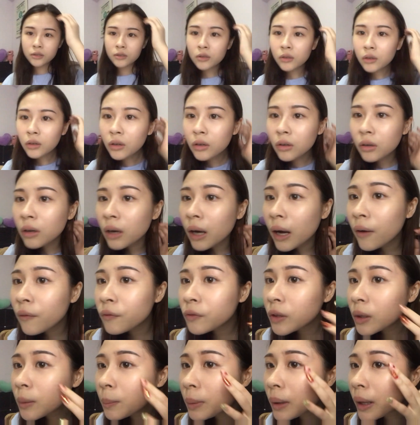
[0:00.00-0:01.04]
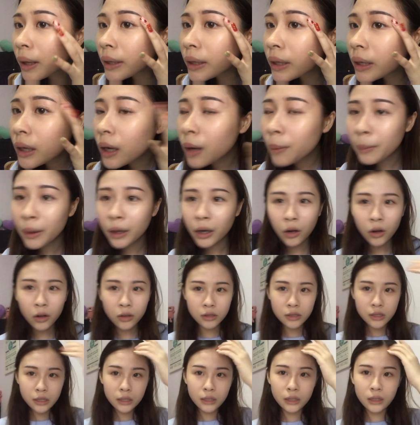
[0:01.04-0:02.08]
So after blending out my
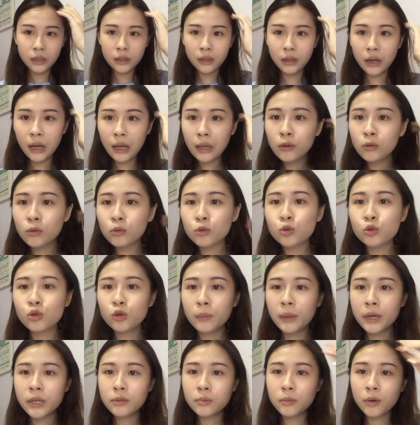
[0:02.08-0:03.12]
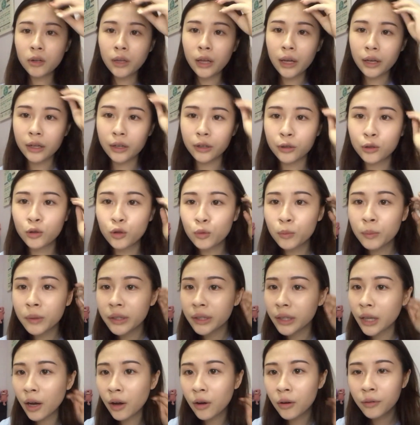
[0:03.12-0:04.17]
concealer, I look so much more like a
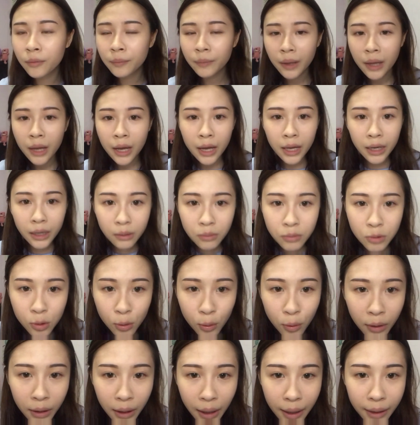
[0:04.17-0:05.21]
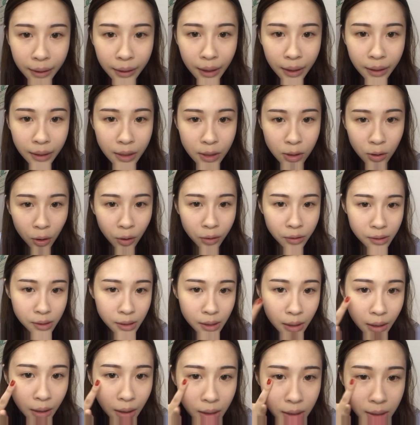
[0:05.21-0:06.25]
human now. And I'm so glad that this
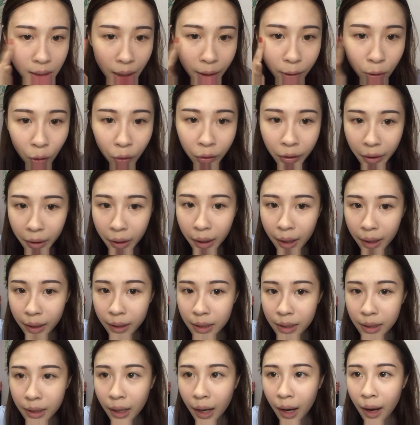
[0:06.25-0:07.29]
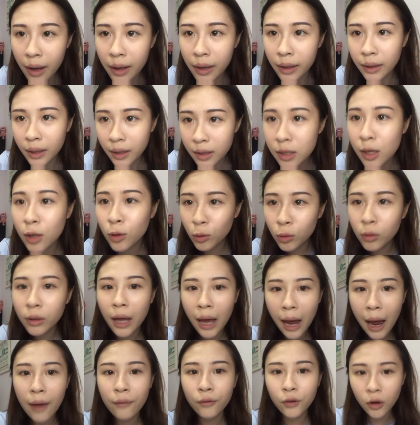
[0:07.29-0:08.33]
concealer is like not the cakey kind. It doesn't look
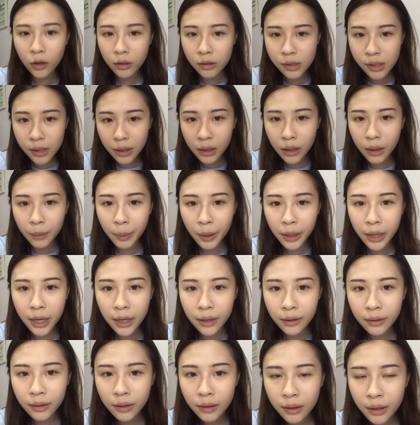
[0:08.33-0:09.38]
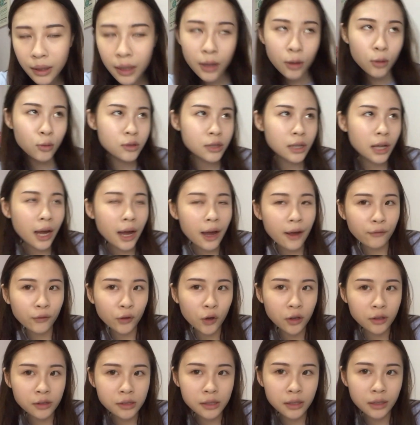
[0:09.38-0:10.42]
like I have concealer, but then it looks like I have
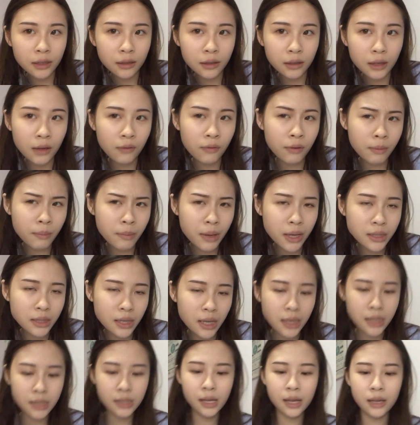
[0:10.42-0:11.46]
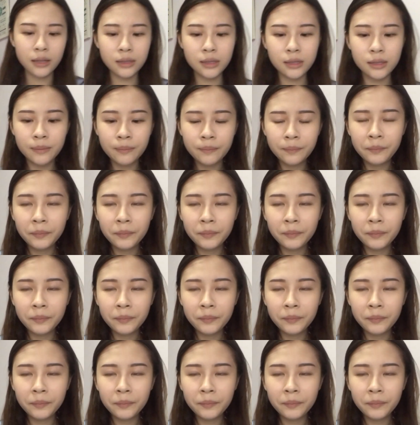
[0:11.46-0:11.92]
concealer, if it makes any sense.